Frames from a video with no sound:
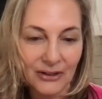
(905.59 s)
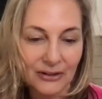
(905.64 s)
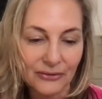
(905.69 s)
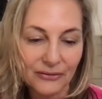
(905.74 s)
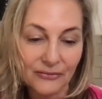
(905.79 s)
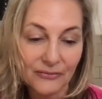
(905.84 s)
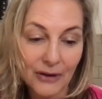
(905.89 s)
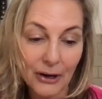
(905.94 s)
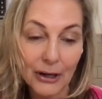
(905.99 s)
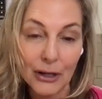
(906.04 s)
It's
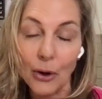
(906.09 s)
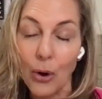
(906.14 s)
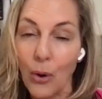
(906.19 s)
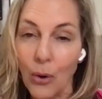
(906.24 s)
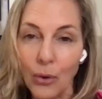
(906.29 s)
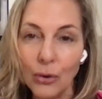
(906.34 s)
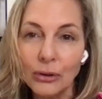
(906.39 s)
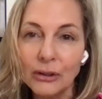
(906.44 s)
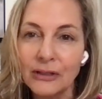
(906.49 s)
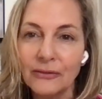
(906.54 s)
very
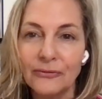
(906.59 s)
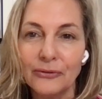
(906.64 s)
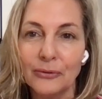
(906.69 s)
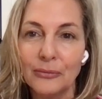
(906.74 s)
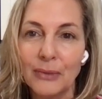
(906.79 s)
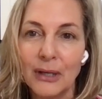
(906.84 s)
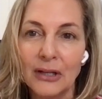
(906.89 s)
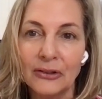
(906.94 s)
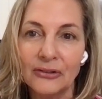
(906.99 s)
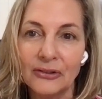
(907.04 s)
old
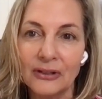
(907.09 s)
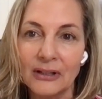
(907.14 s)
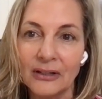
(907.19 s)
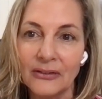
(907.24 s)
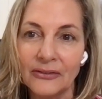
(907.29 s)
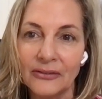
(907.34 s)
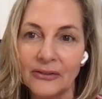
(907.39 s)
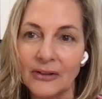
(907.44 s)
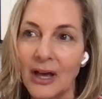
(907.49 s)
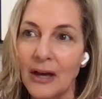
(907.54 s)
information.
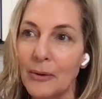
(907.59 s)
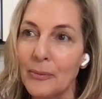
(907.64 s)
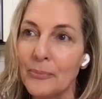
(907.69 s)
It's